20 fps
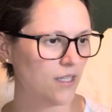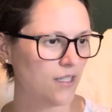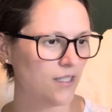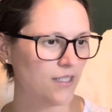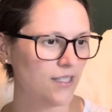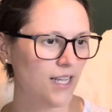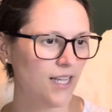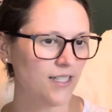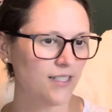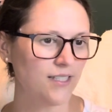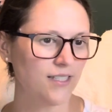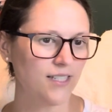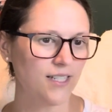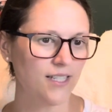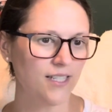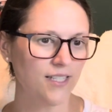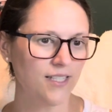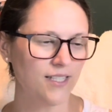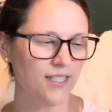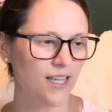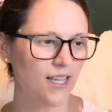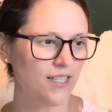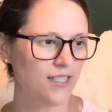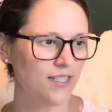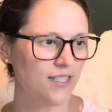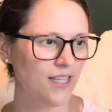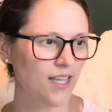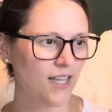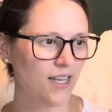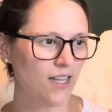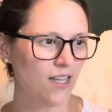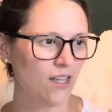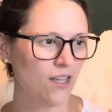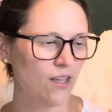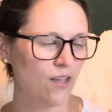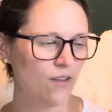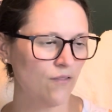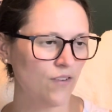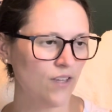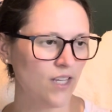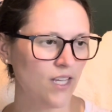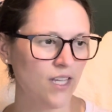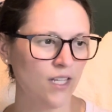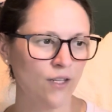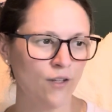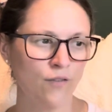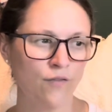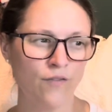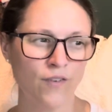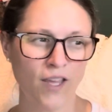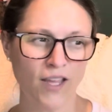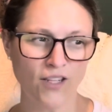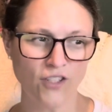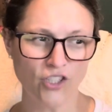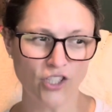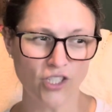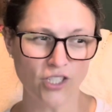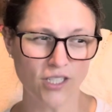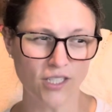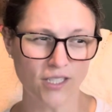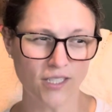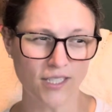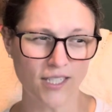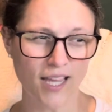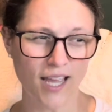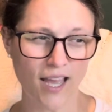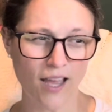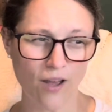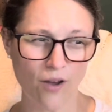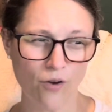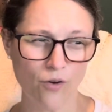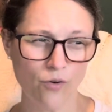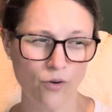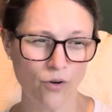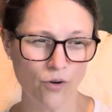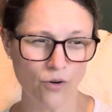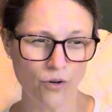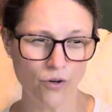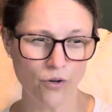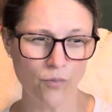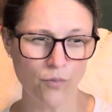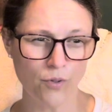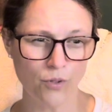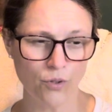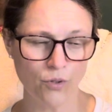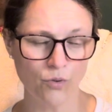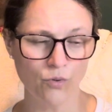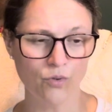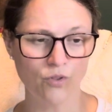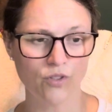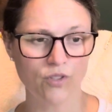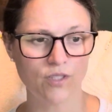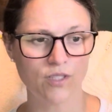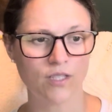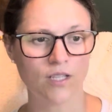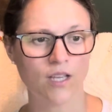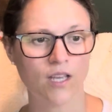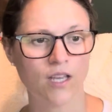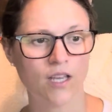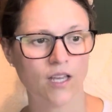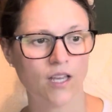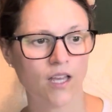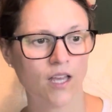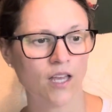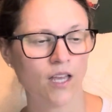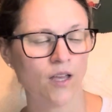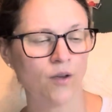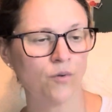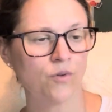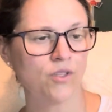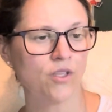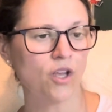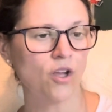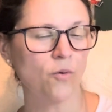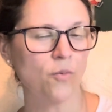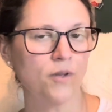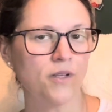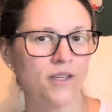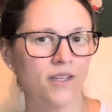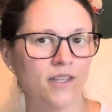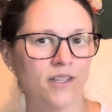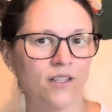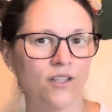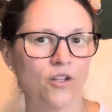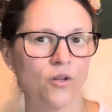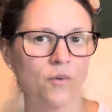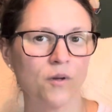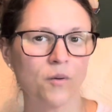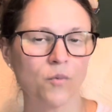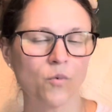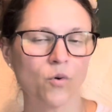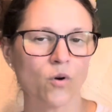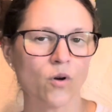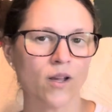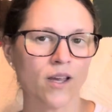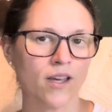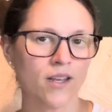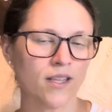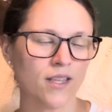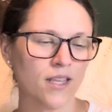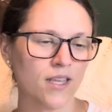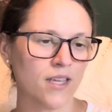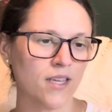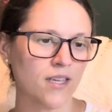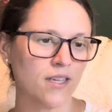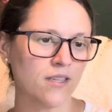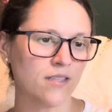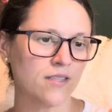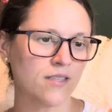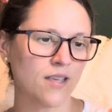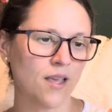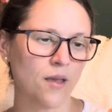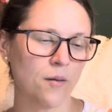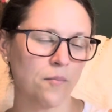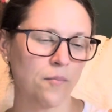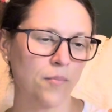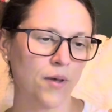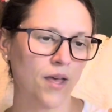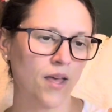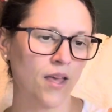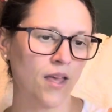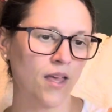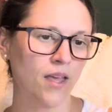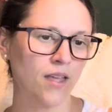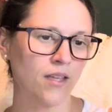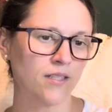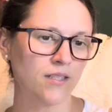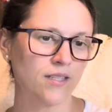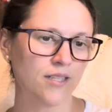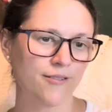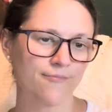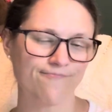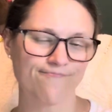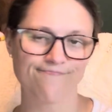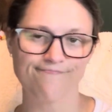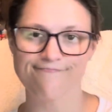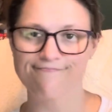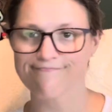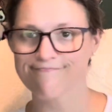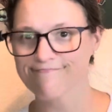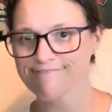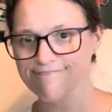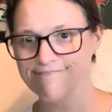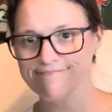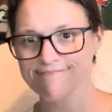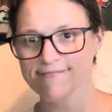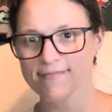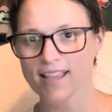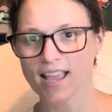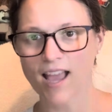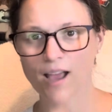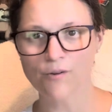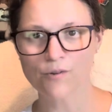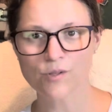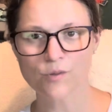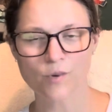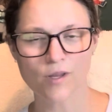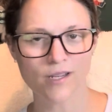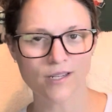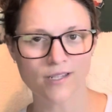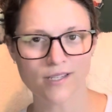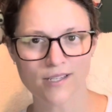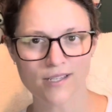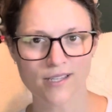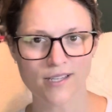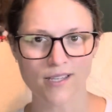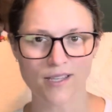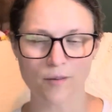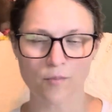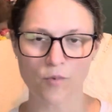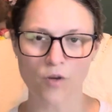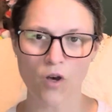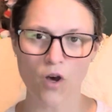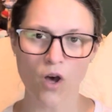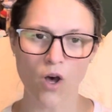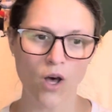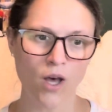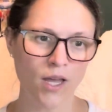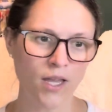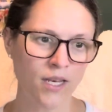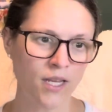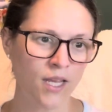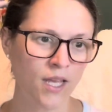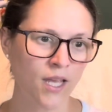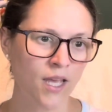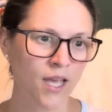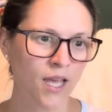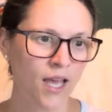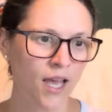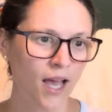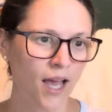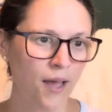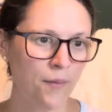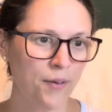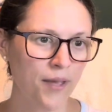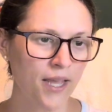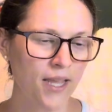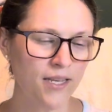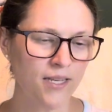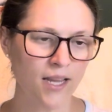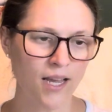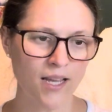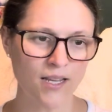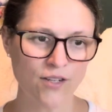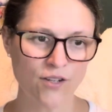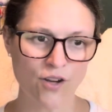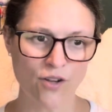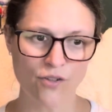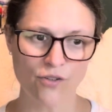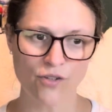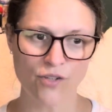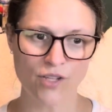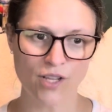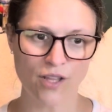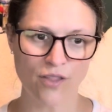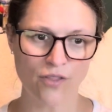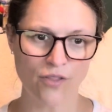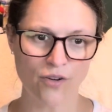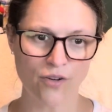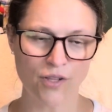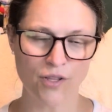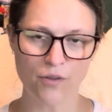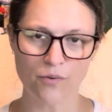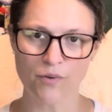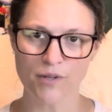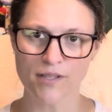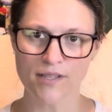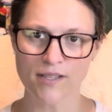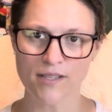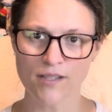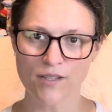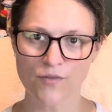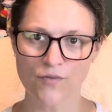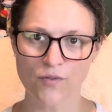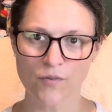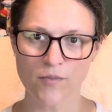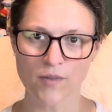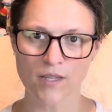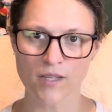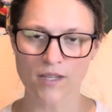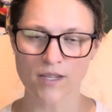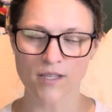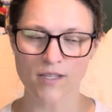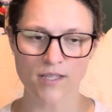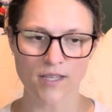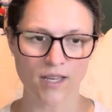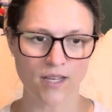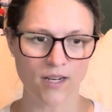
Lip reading: Next is a set of Innovation Cowgirl boots. I was hoping to get a little bit more out of these, but I was ready to see them gone. I paid $9.33 from these at